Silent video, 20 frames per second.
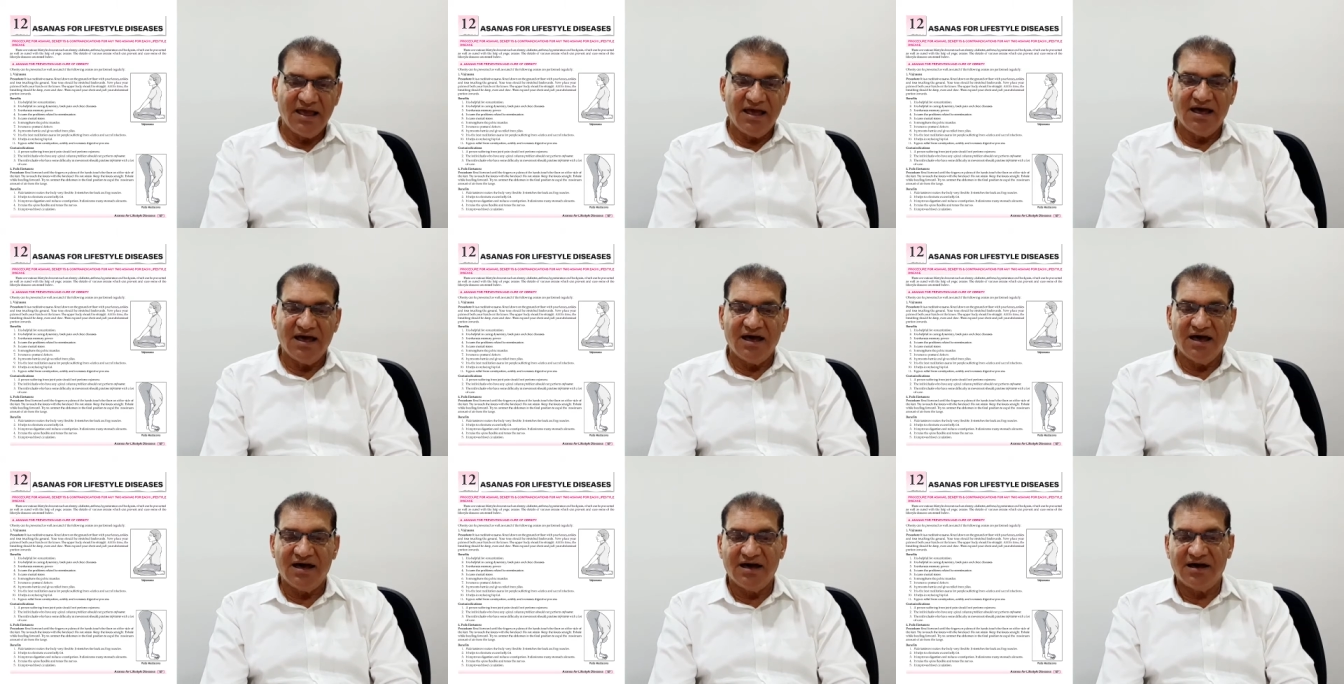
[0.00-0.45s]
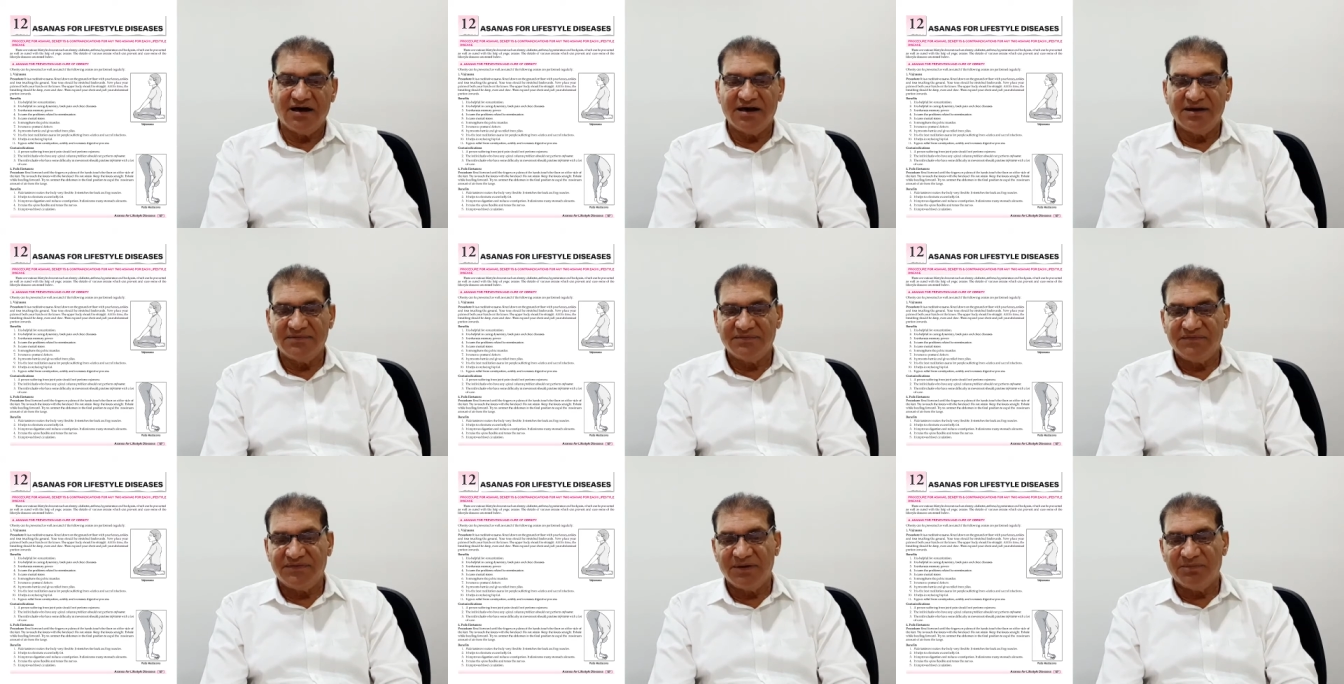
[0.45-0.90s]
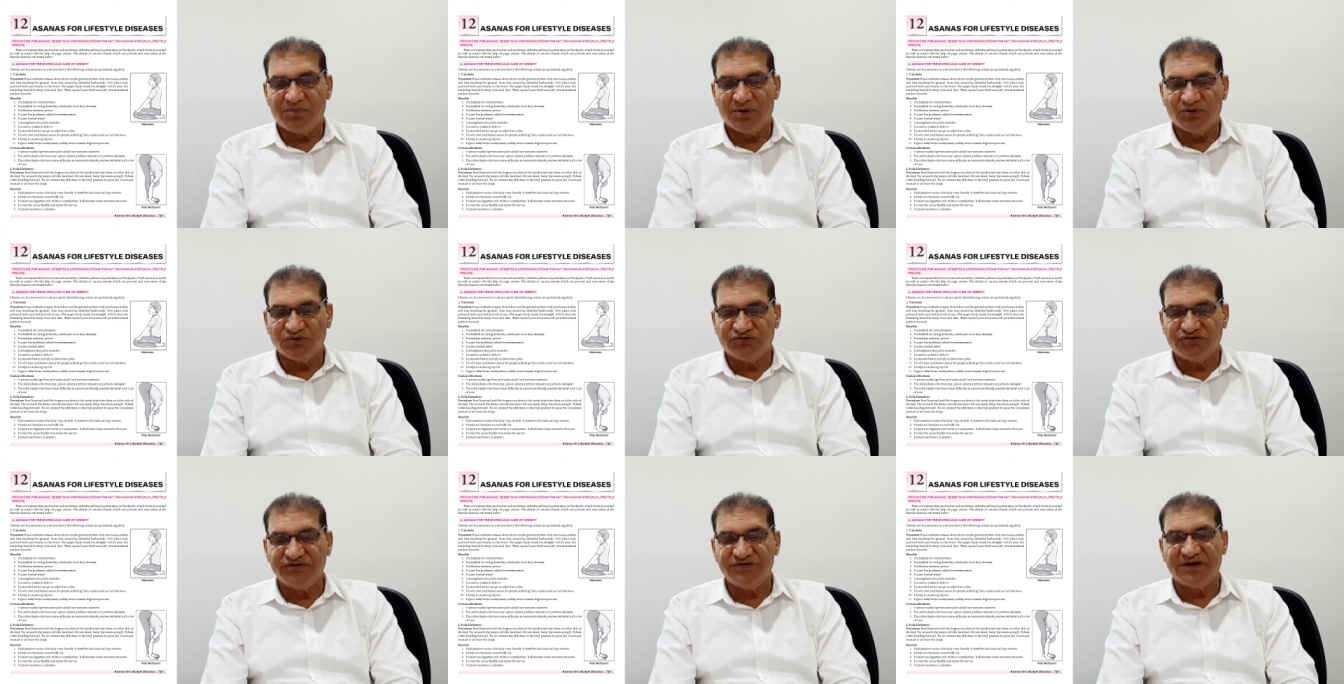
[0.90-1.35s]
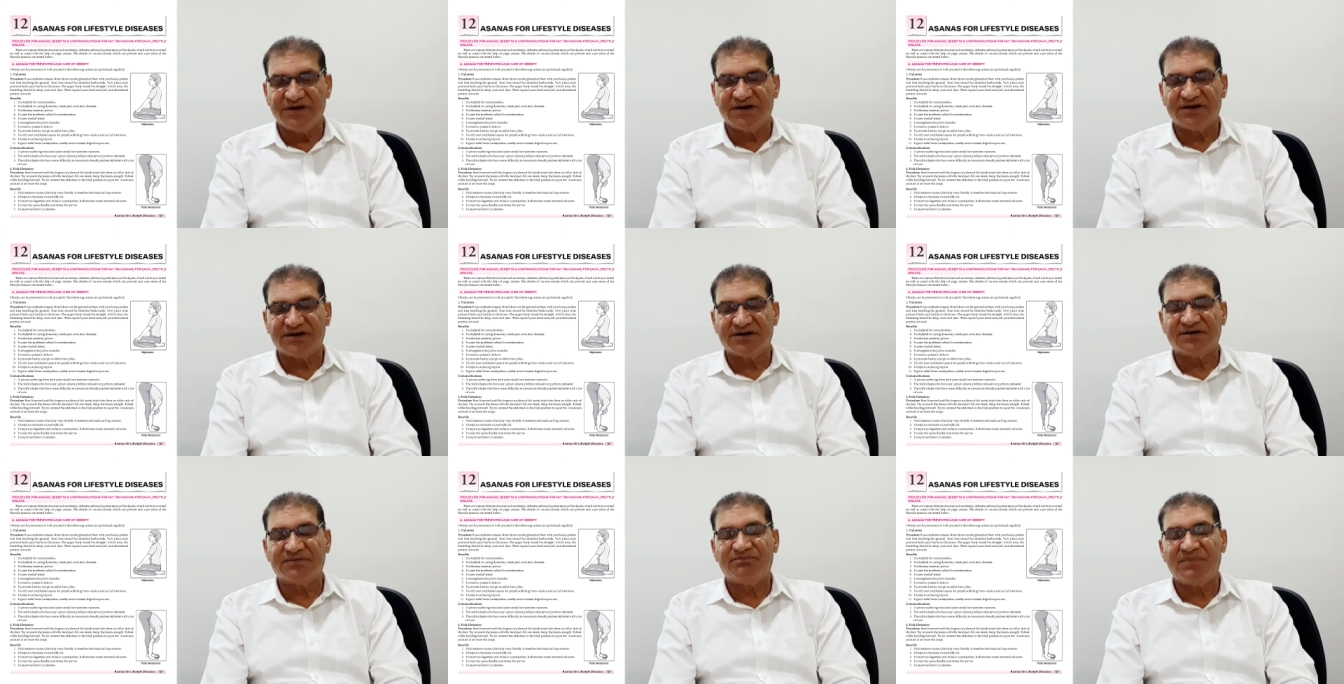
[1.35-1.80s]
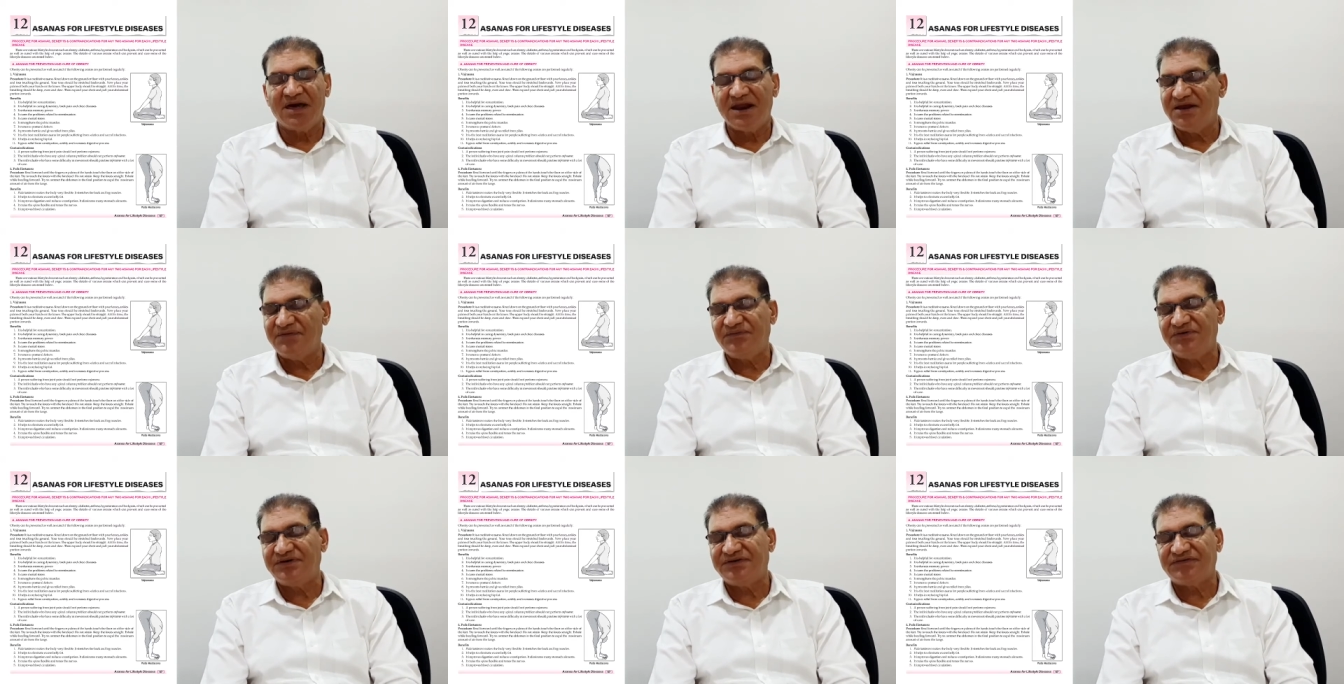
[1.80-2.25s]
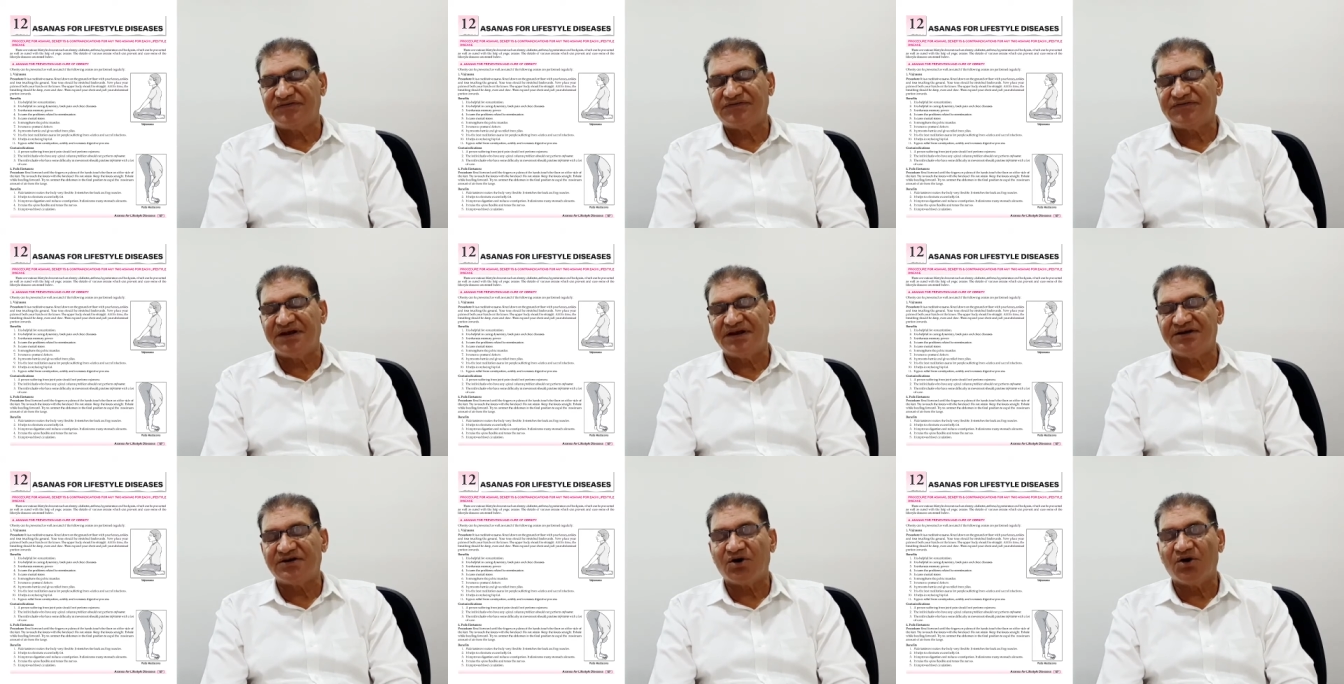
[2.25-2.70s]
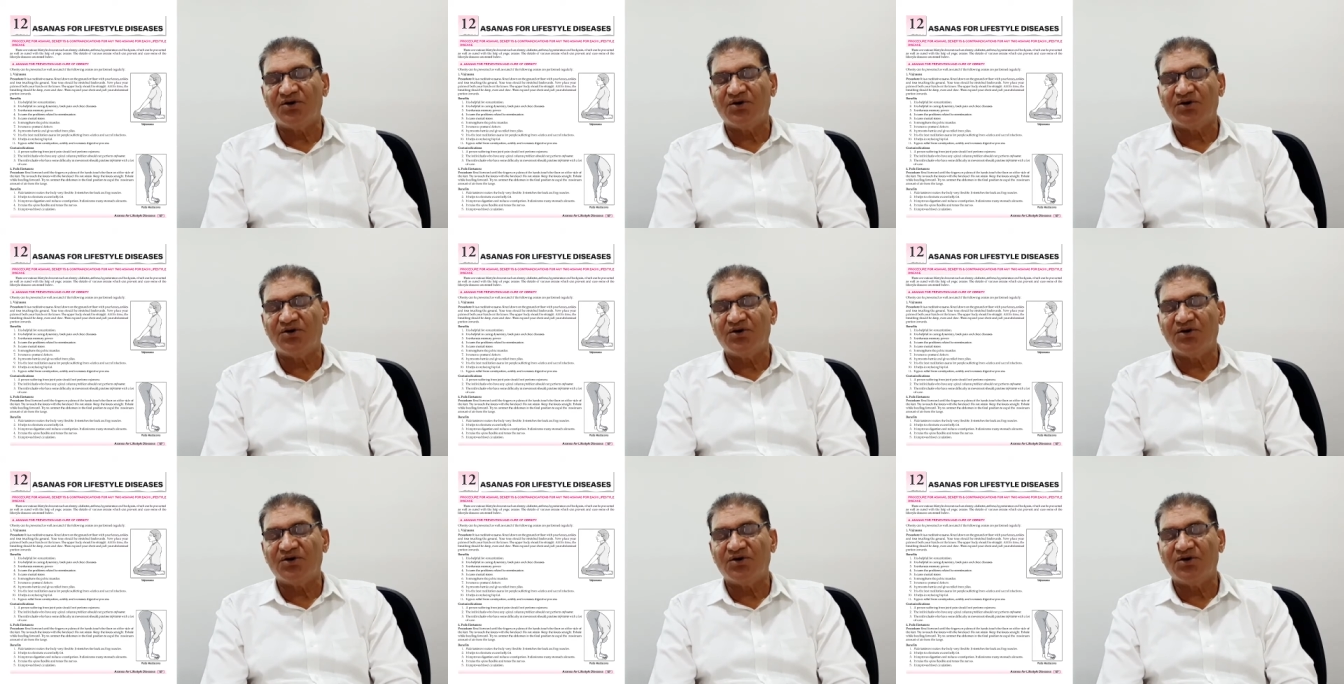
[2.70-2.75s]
The procedure, benefits and